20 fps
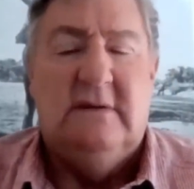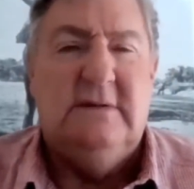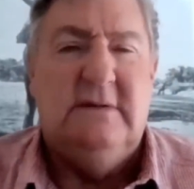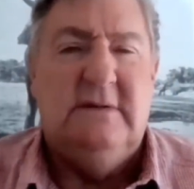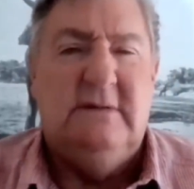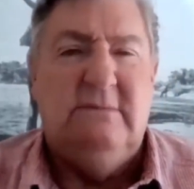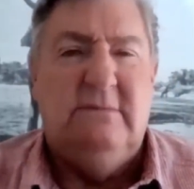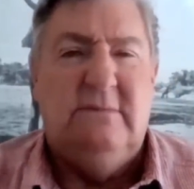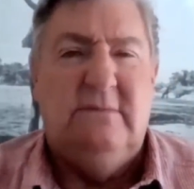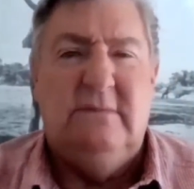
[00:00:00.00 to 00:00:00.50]
I
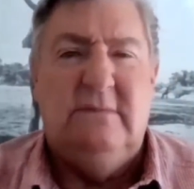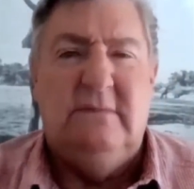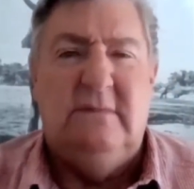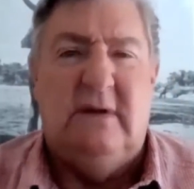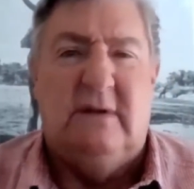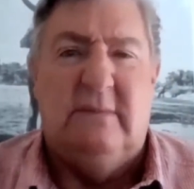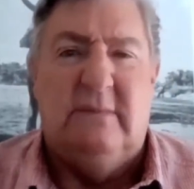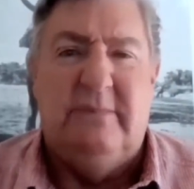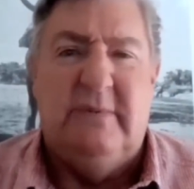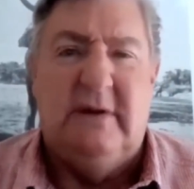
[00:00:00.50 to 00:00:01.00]
said,
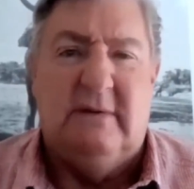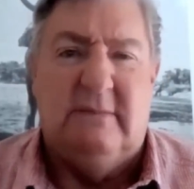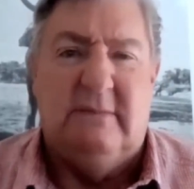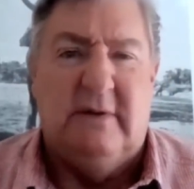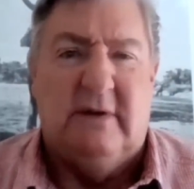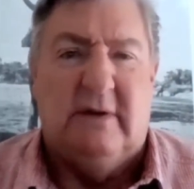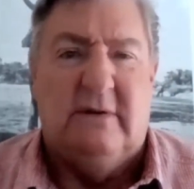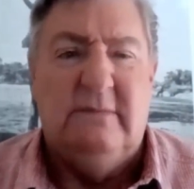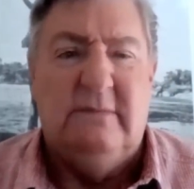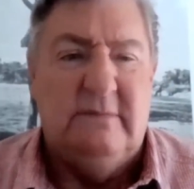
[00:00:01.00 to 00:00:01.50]
no, being a,
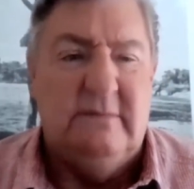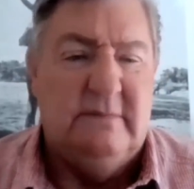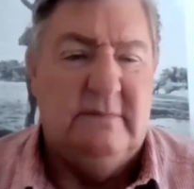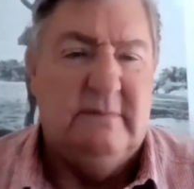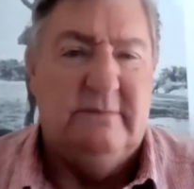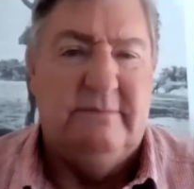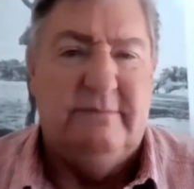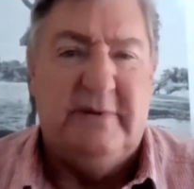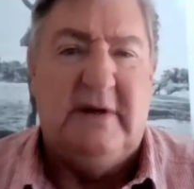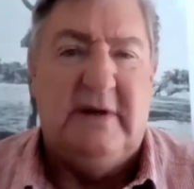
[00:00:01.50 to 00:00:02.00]
you know,
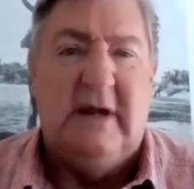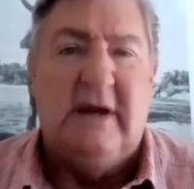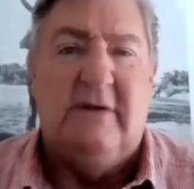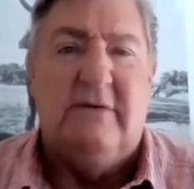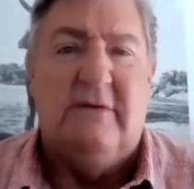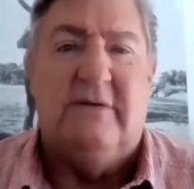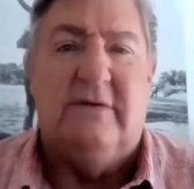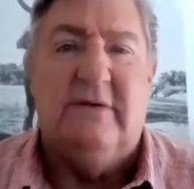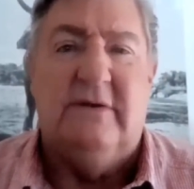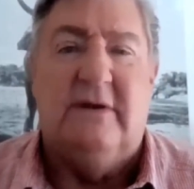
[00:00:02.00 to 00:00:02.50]
pretty
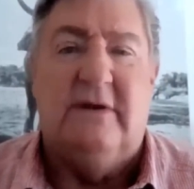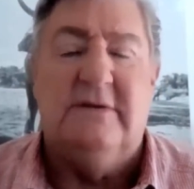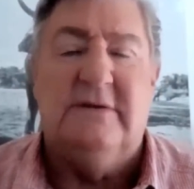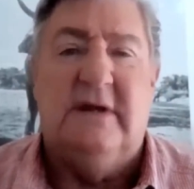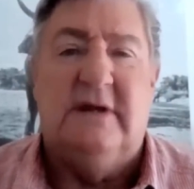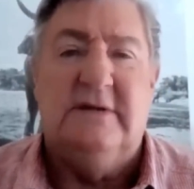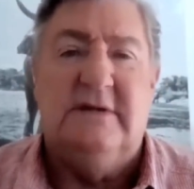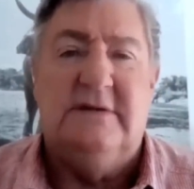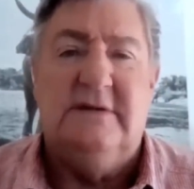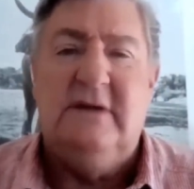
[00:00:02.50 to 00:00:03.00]
ignorant in those
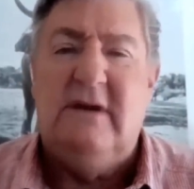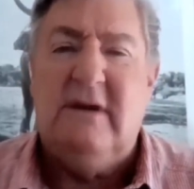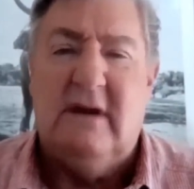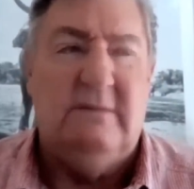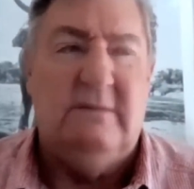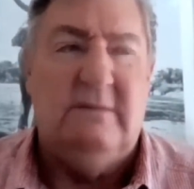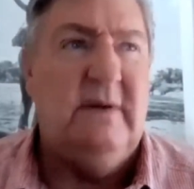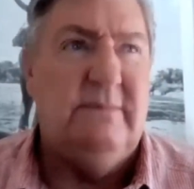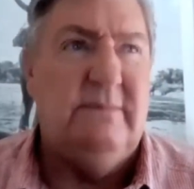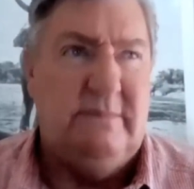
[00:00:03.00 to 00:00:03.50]
days, I said,
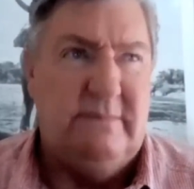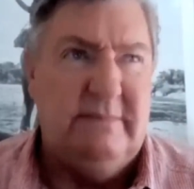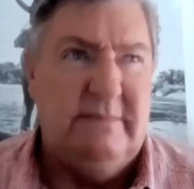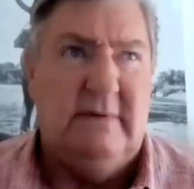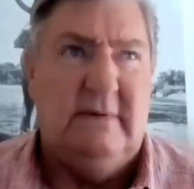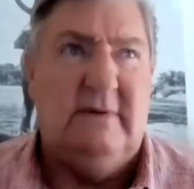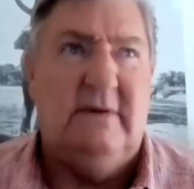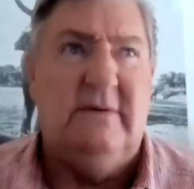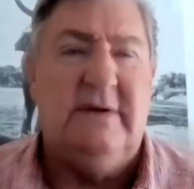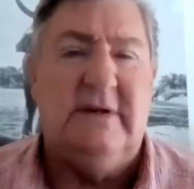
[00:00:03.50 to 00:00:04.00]
no,
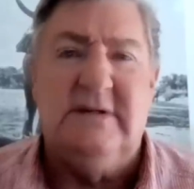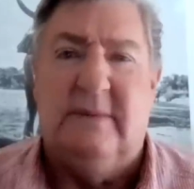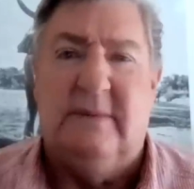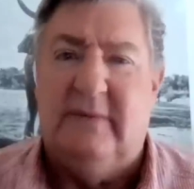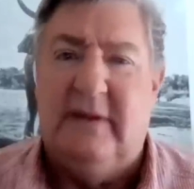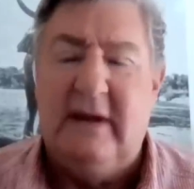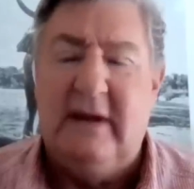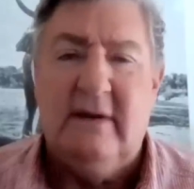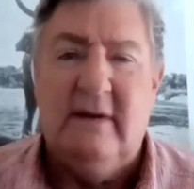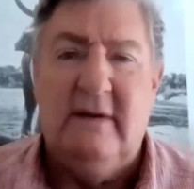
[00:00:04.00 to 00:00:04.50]
I can't
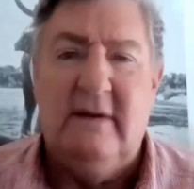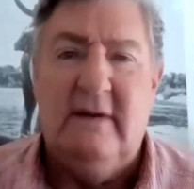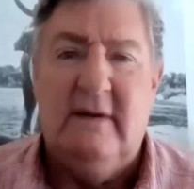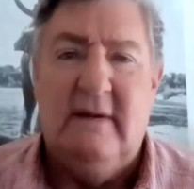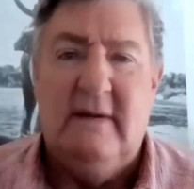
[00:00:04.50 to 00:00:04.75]
accept that.